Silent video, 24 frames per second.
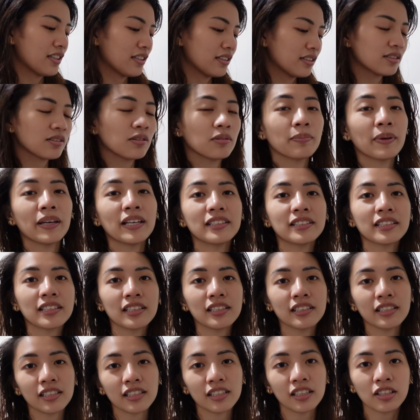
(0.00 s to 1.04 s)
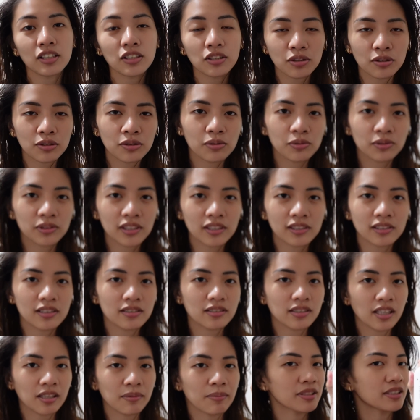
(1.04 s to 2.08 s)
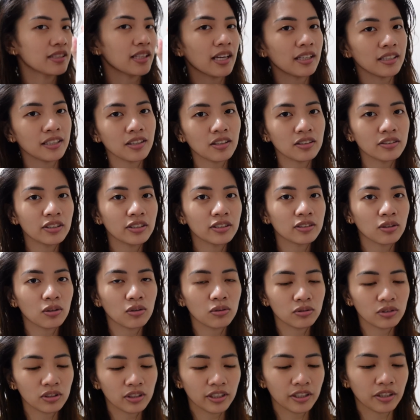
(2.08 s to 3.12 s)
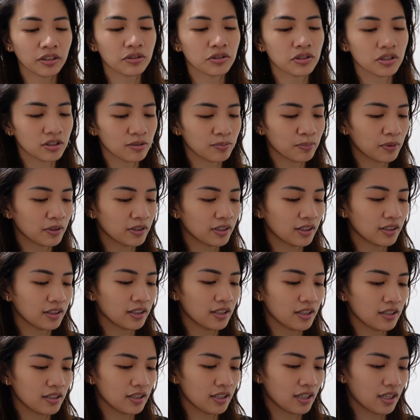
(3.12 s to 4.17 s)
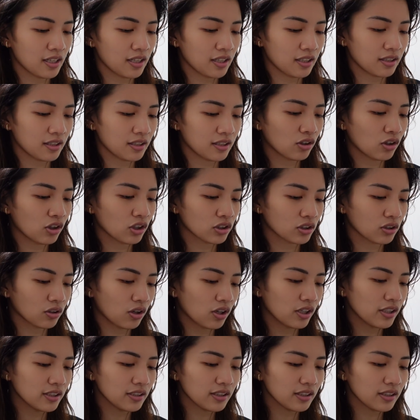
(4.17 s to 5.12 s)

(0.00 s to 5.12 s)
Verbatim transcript: So basically, you use this the same as any other toner. You just put it in a cotton